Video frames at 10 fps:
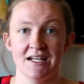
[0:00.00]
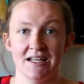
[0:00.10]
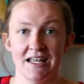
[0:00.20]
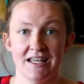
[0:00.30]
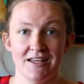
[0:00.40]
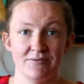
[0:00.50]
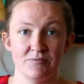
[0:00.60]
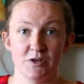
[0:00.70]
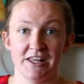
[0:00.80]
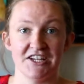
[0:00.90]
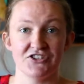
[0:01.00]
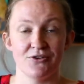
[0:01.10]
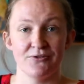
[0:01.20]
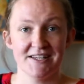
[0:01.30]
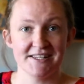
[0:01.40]
In
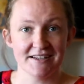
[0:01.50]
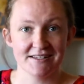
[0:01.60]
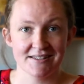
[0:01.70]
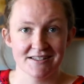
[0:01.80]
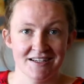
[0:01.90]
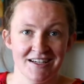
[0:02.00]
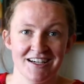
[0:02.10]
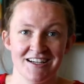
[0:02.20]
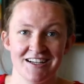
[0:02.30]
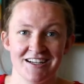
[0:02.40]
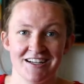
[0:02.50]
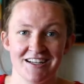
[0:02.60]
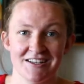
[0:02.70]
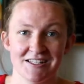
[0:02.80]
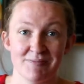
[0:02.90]
relational physics,
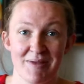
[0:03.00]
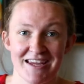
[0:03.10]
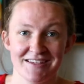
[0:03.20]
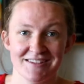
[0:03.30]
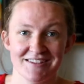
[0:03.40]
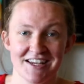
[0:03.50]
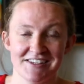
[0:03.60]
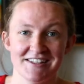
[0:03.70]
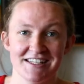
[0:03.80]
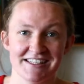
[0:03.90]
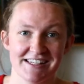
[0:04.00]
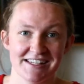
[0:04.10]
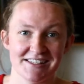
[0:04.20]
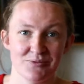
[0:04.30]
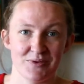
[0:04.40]
space doesn't
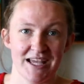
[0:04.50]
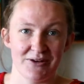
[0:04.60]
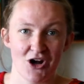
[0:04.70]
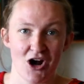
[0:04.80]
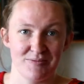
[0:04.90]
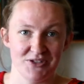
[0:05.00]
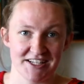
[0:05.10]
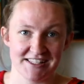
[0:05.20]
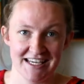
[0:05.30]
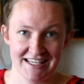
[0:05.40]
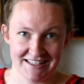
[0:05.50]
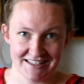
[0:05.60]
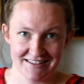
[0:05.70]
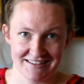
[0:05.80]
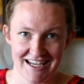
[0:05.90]
exist without objects in
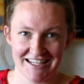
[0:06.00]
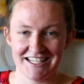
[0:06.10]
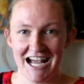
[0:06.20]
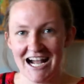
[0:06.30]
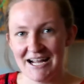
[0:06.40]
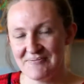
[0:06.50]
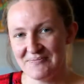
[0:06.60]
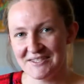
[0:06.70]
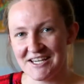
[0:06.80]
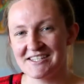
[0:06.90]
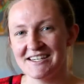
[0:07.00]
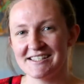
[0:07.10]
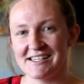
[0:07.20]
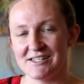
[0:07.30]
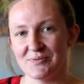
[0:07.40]
it, and time doesn't
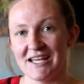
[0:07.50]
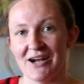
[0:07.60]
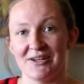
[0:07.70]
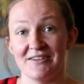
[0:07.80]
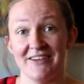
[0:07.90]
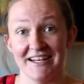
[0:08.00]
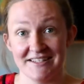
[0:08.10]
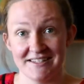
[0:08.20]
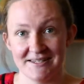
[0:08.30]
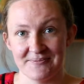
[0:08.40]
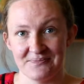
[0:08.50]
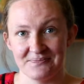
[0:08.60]
exist without events.